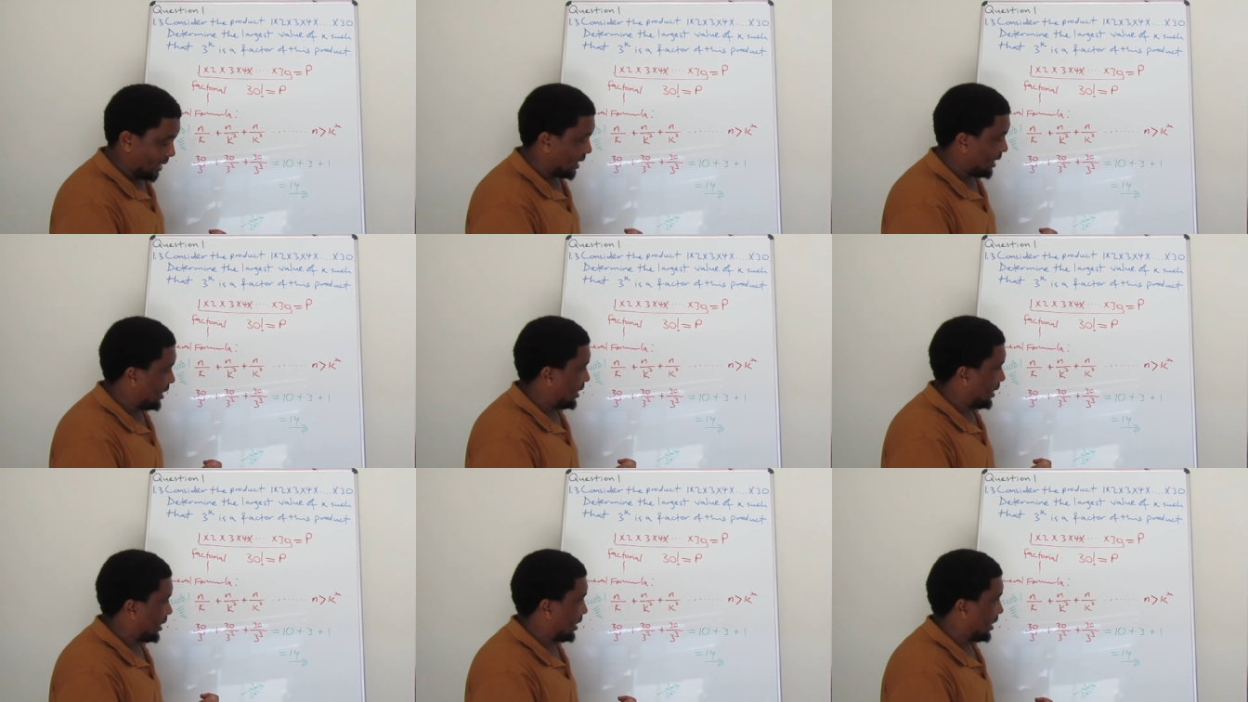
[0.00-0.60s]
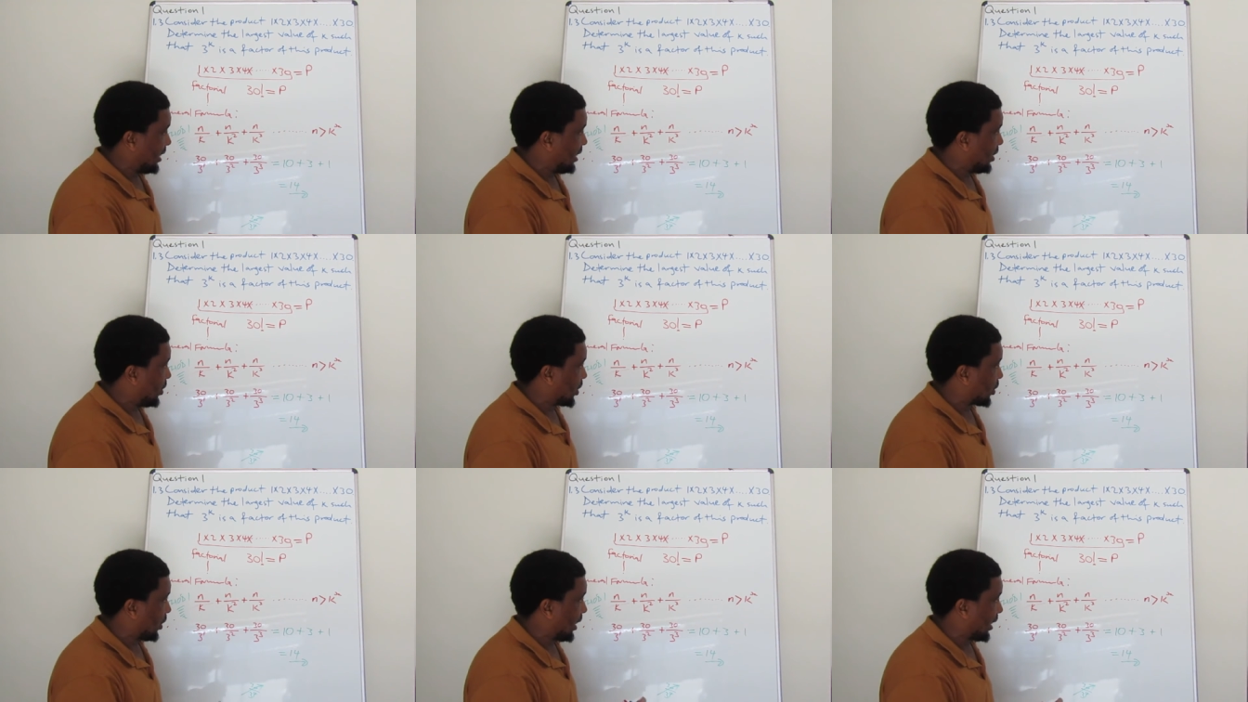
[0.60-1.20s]
in
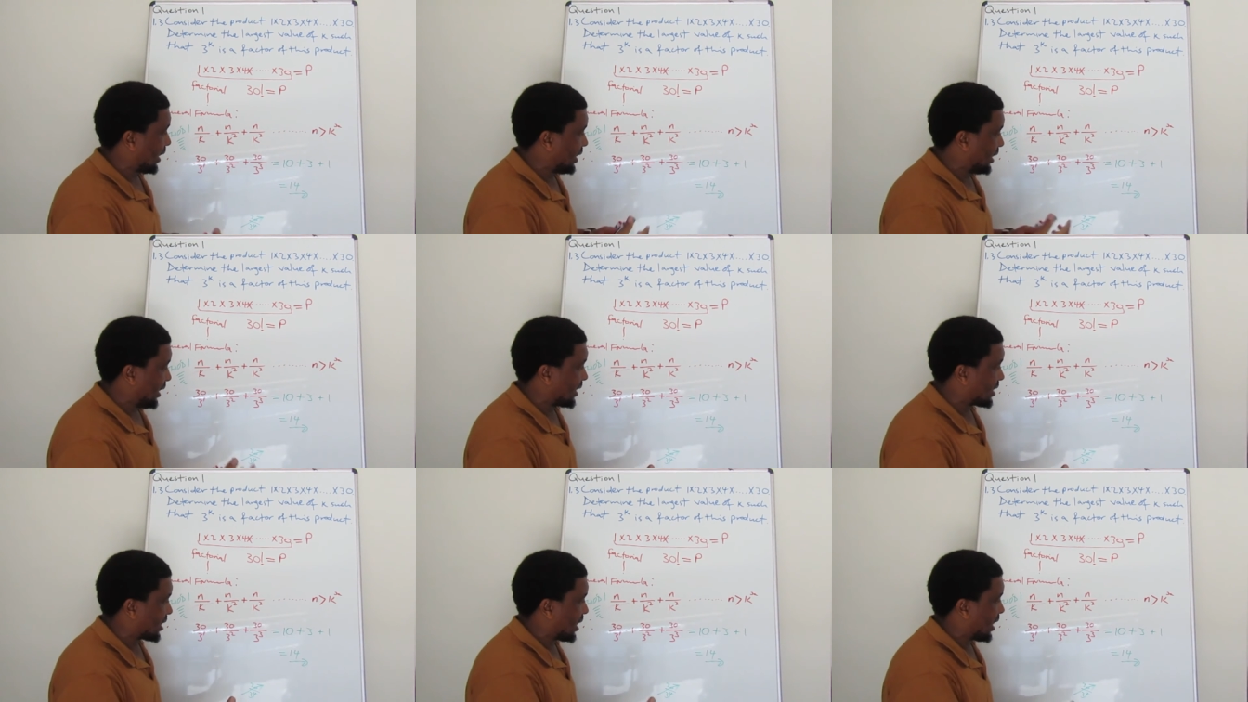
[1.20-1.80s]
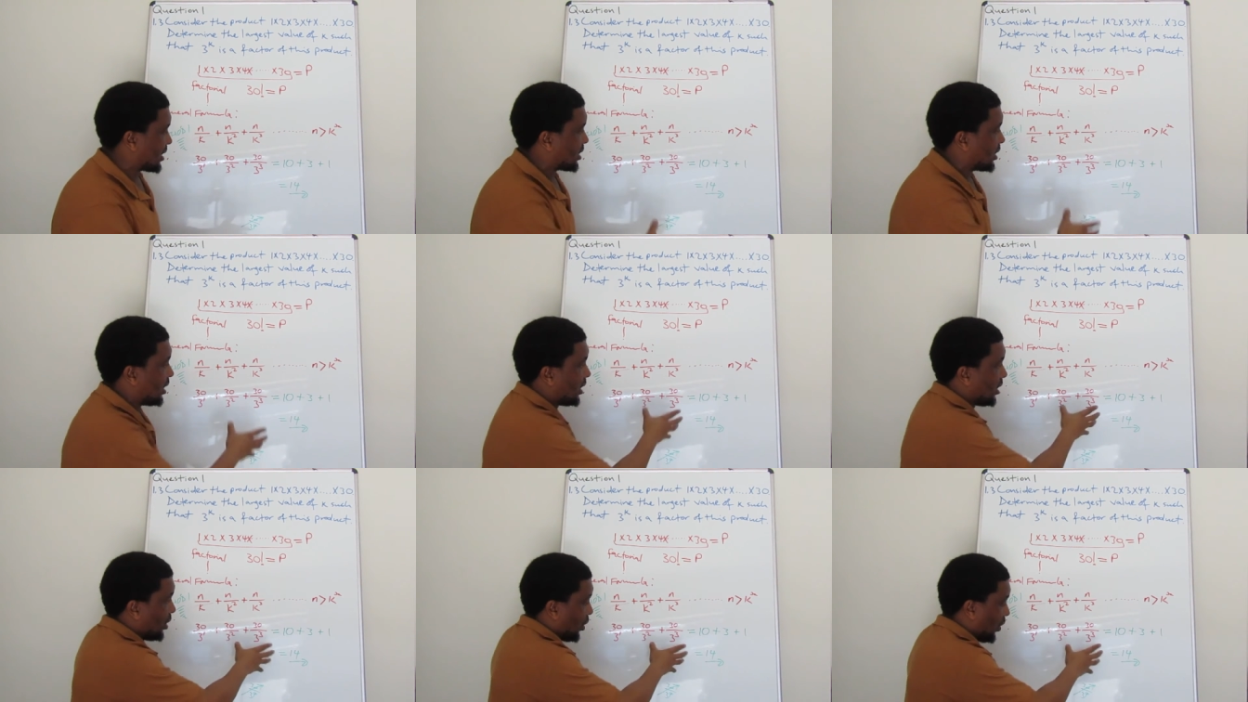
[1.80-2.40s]
the next
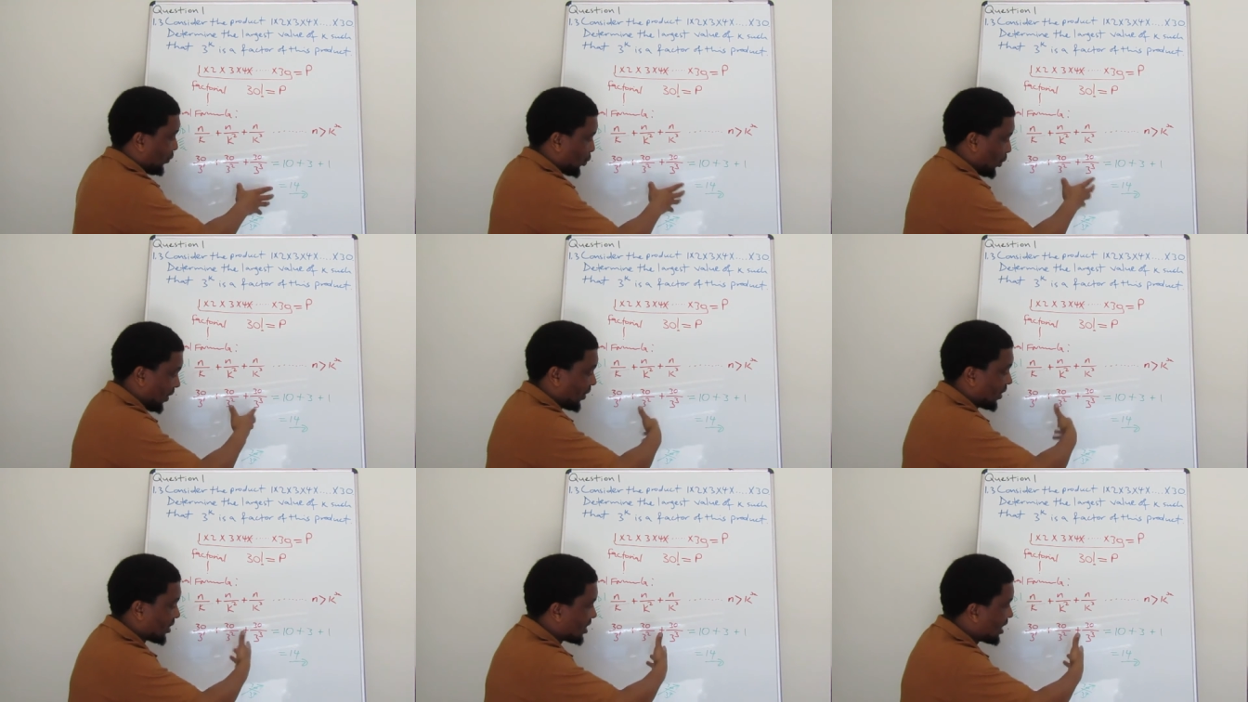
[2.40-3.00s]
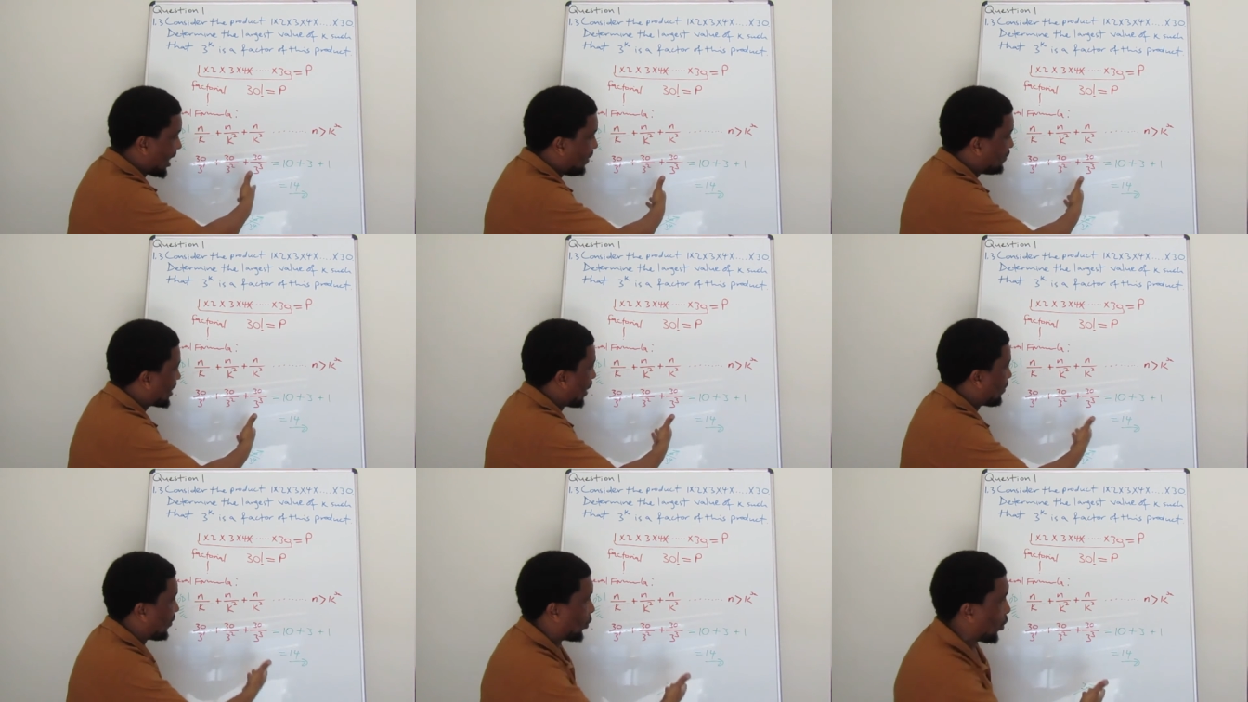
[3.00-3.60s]
class, of doing the same
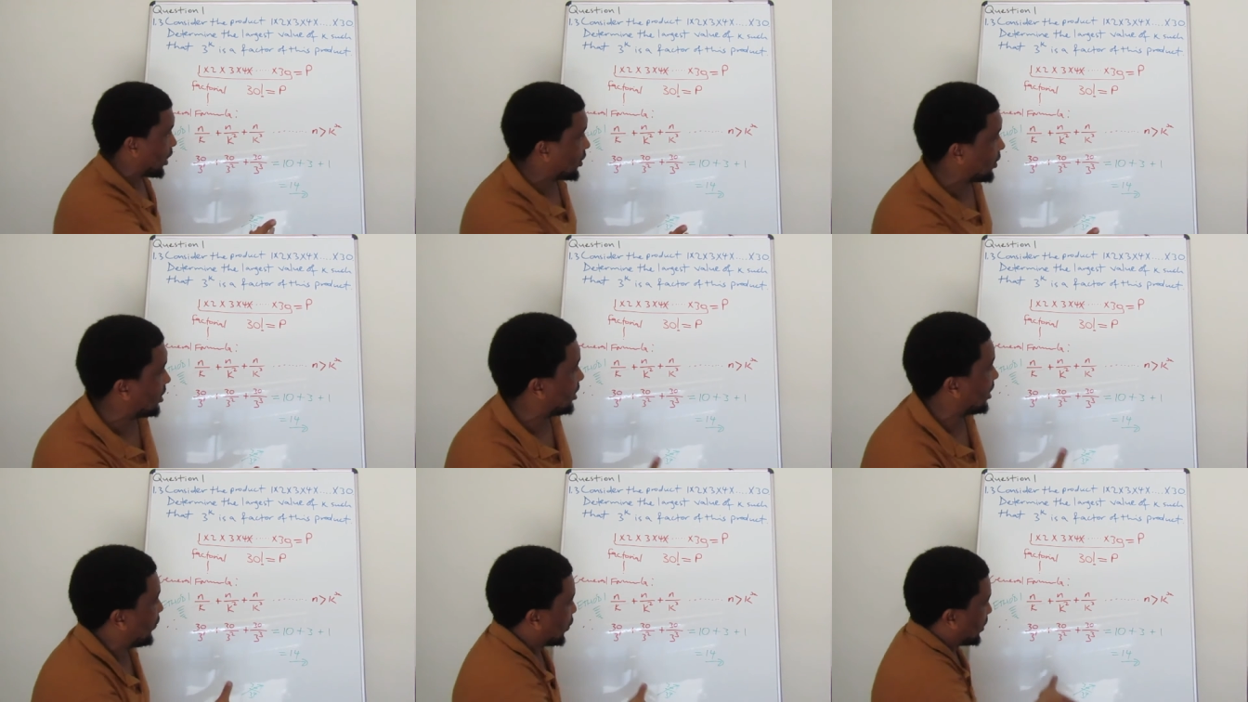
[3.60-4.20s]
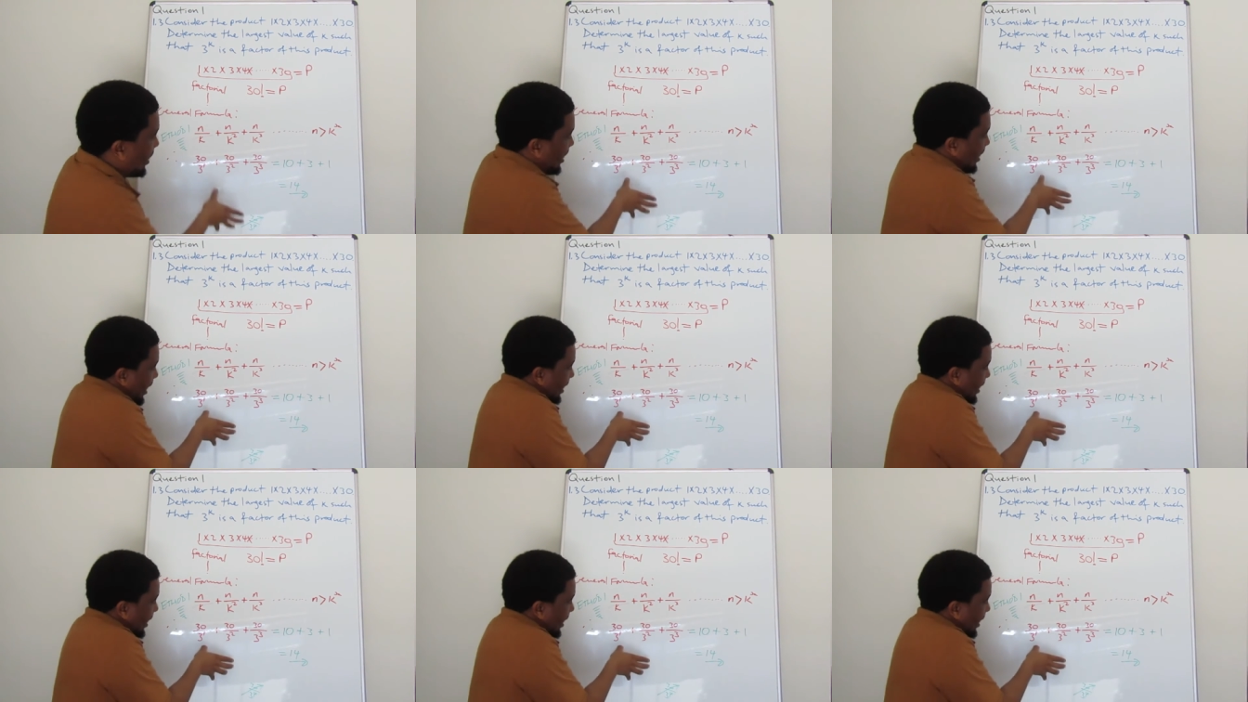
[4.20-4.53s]
type of question. If you didn't